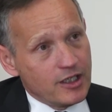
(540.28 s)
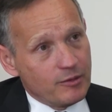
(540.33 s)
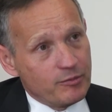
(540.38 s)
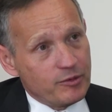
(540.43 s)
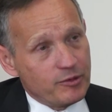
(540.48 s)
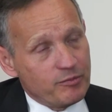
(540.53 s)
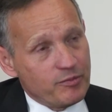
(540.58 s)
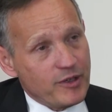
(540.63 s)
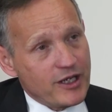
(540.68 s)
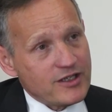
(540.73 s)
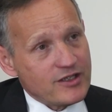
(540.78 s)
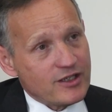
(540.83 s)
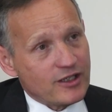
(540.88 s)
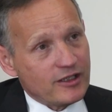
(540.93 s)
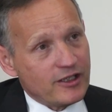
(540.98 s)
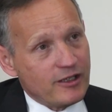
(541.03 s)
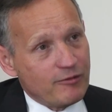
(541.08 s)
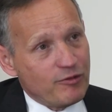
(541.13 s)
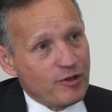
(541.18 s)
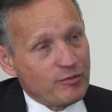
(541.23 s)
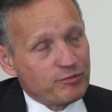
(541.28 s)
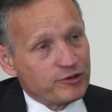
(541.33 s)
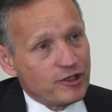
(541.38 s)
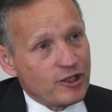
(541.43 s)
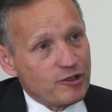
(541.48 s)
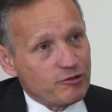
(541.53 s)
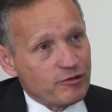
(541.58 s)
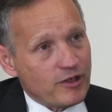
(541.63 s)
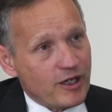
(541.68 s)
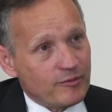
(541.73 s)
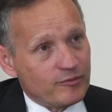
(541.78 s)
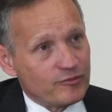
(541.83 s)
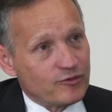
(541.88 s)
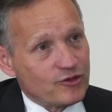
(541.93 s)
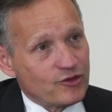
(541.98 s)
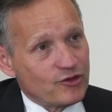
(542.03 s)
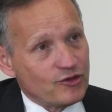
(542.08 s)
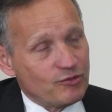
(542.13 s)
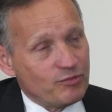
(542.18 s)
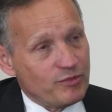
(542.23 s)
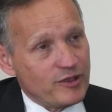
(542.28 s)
but basically we're programmed to